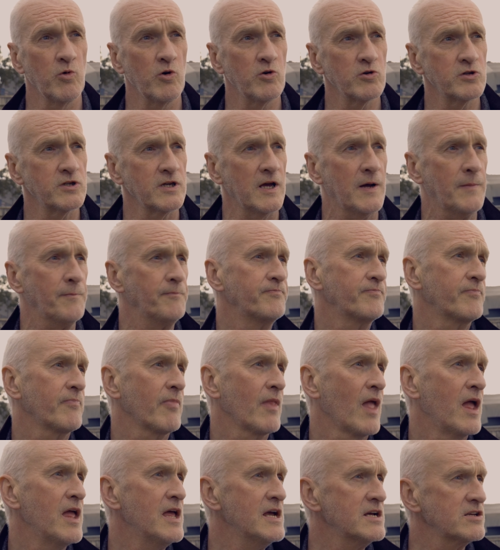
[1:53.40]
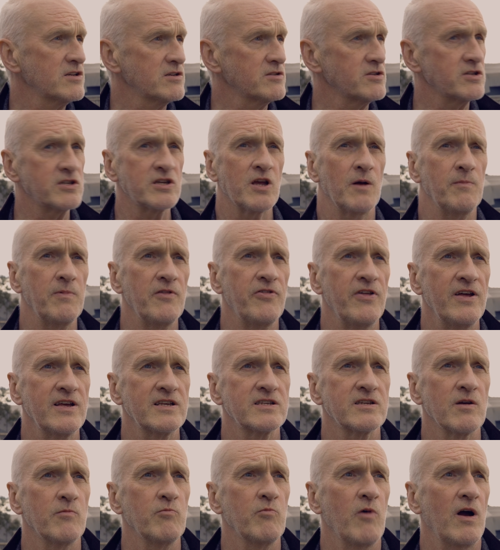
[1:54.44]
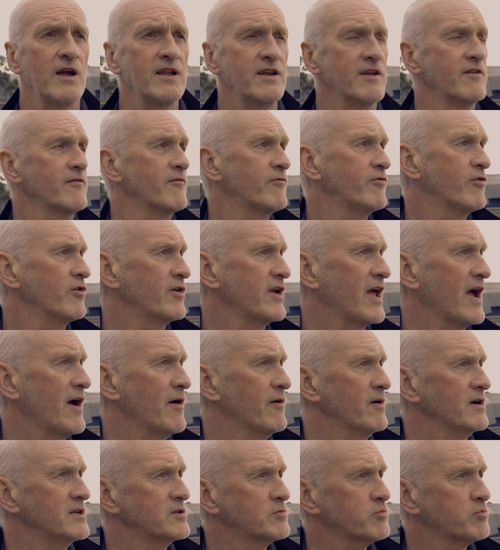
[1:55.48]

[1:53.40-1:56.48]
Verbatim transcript: the water. So there's a couple of things I'm waiting for now.